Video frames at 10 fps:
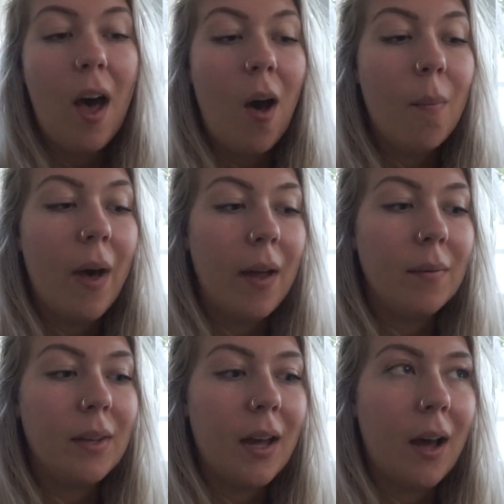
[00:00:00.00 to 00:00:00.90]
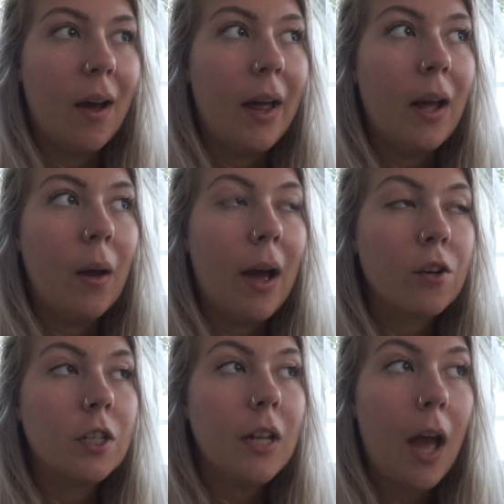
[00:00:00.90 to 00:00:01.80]
But yeah, I
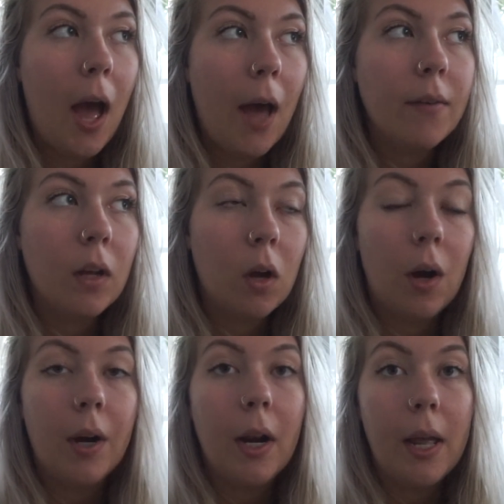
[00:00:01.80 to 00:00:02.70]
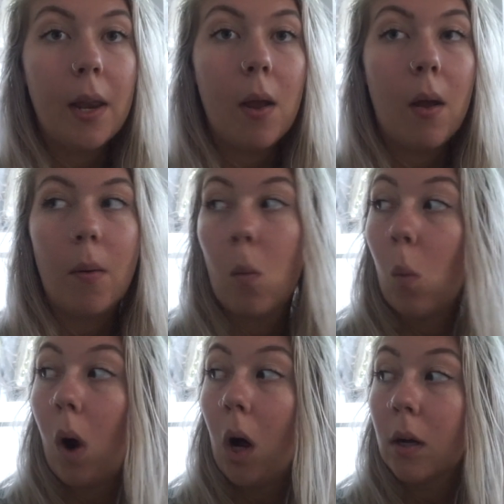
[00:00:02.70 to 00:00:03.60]
actually haven't gone on any
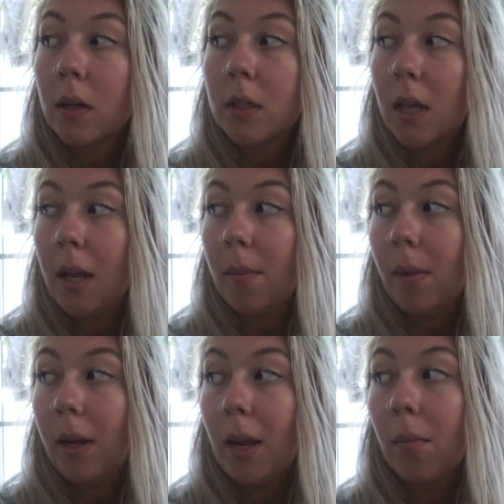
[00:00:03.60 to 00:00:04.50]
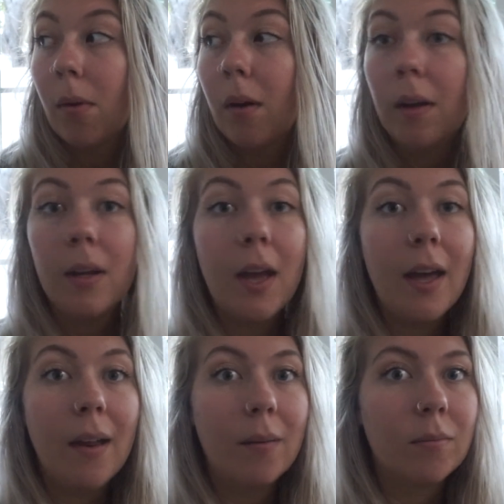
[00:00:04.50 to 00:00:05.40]
walks in my neighborhood
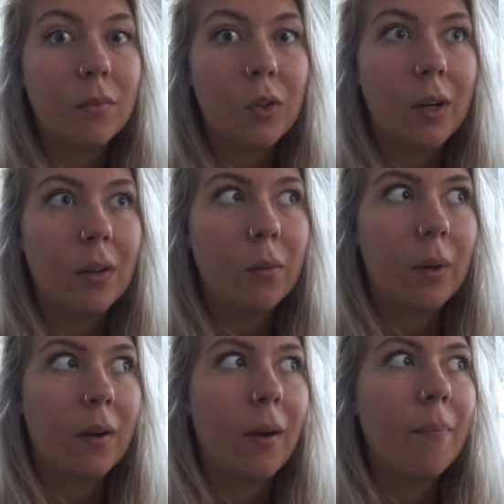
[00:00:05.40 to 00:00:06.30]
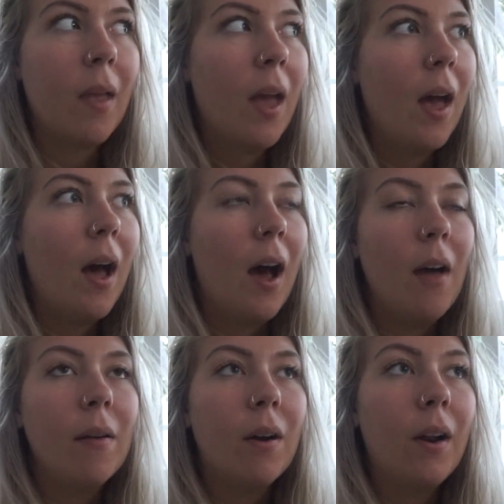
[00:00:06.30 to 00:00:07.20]
yet. I'm trying not to wake her up. I
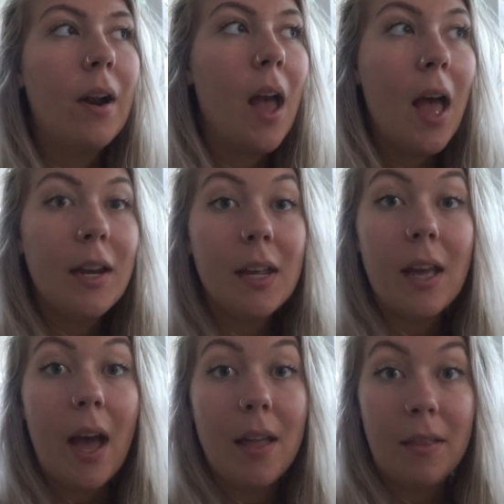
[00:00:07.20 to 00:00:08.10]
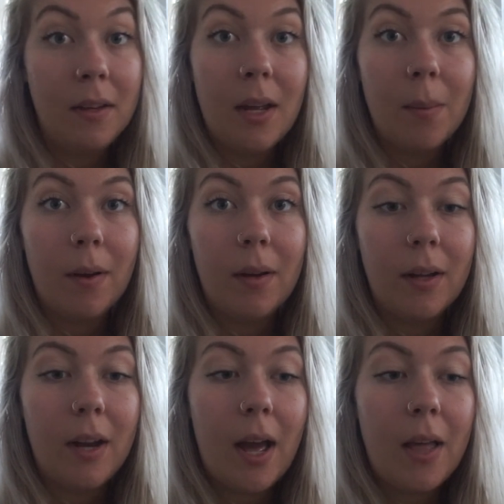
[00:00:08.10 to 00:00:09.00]
haven't gone on any yet in the
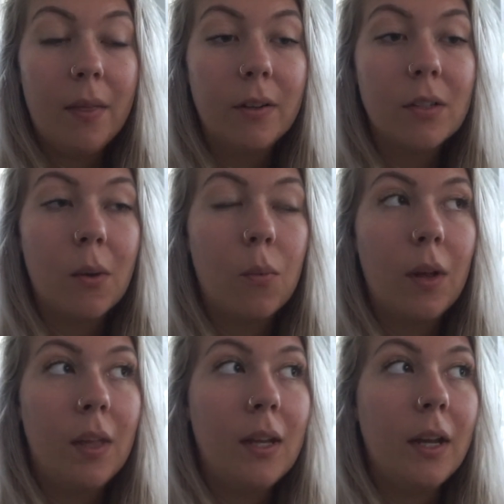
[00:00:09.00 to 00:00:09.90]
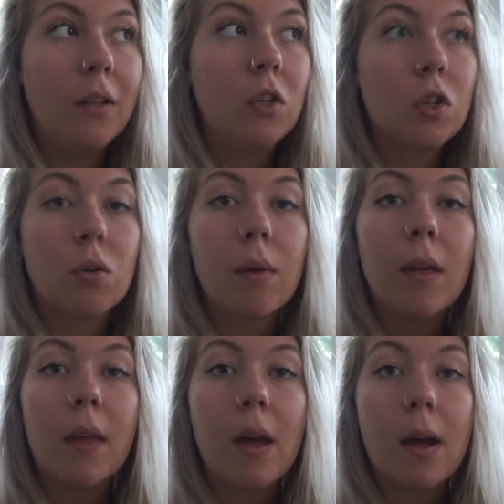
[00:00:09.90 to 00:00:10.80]
neighborhood, and there's a really nice street,
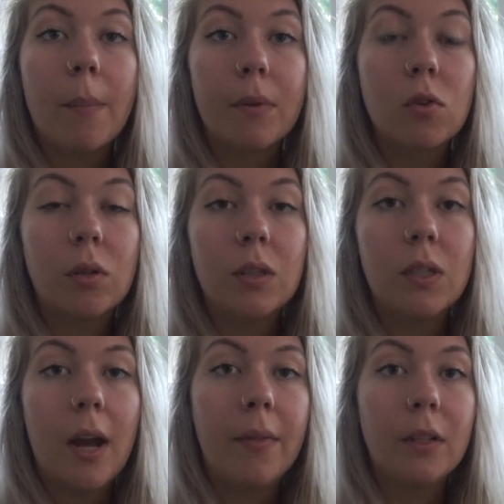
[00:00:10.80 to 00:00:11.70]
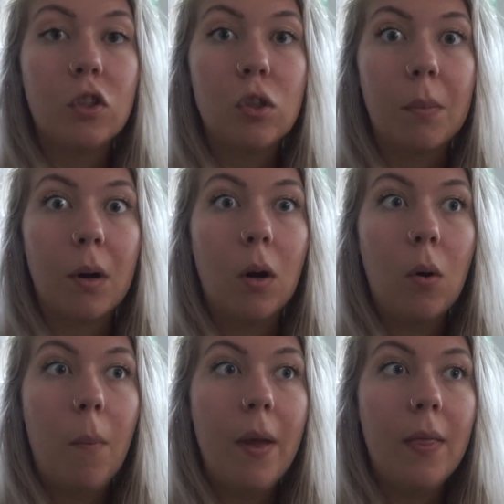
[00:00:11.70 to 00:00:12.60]
like a couple streets down, that's super
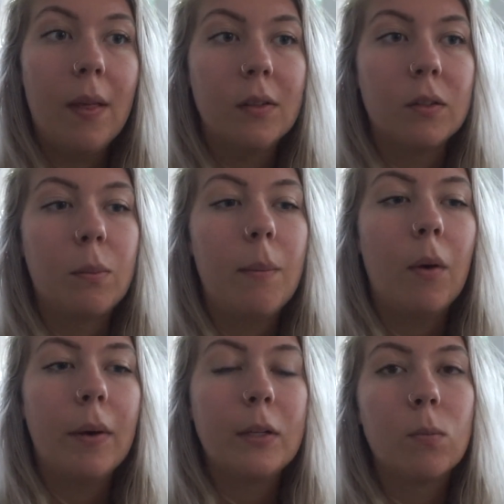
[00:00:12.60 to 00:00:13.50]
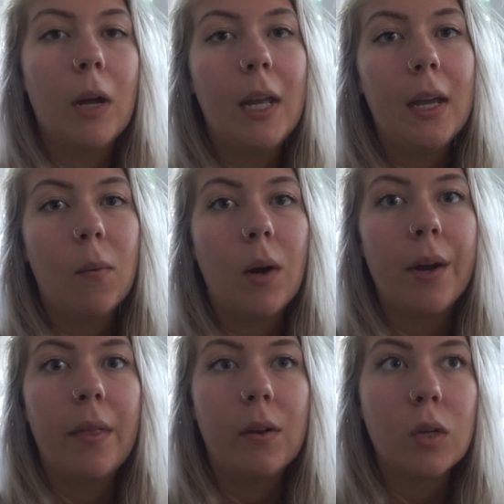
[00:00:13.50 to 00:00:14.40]
open. There's just people always running and
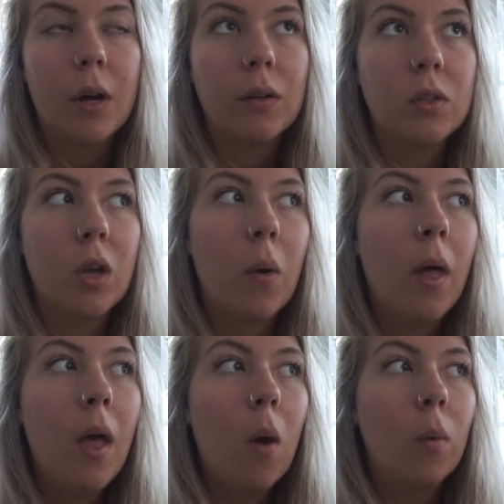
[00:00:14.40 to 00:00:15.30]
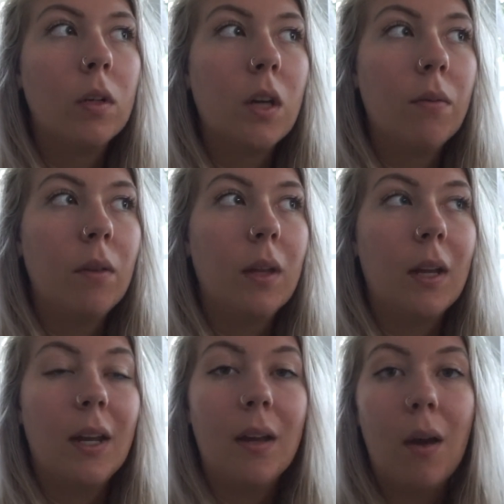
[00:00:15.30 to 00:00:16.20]
walking their dogs, so we're definitely
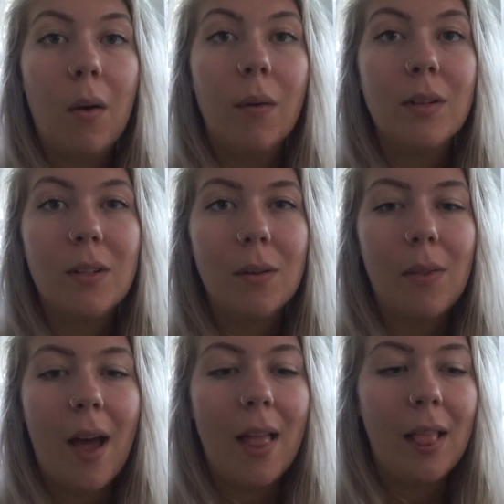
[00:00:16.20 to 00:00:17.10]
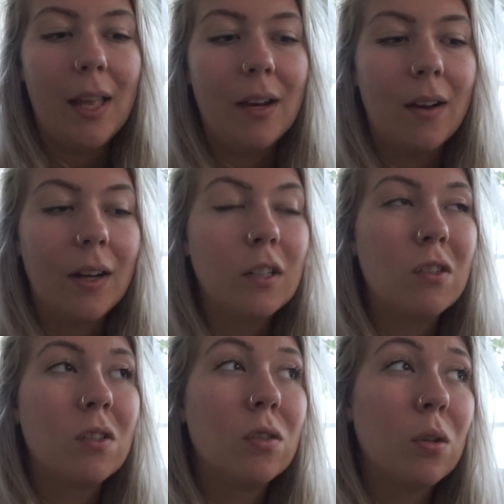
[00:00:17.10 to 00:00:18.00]
gonna go and do that later. It's
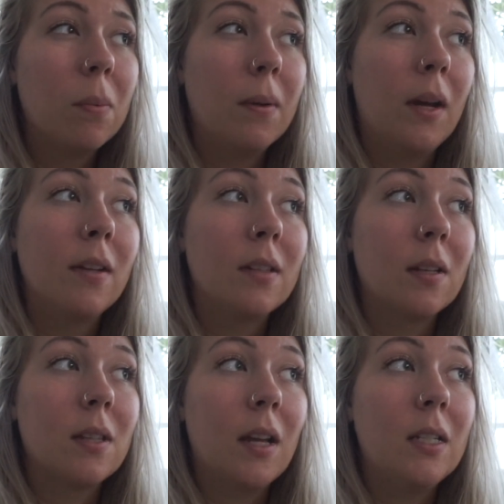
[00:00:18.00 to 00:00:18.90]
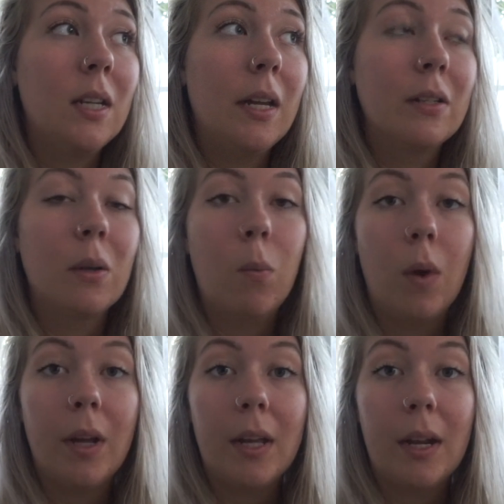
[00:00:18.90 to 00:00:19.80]
super nice outside today, so I
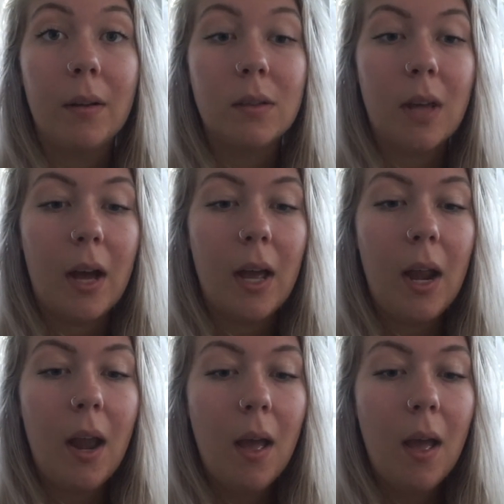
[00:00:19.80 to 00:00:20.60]
wanna get outside.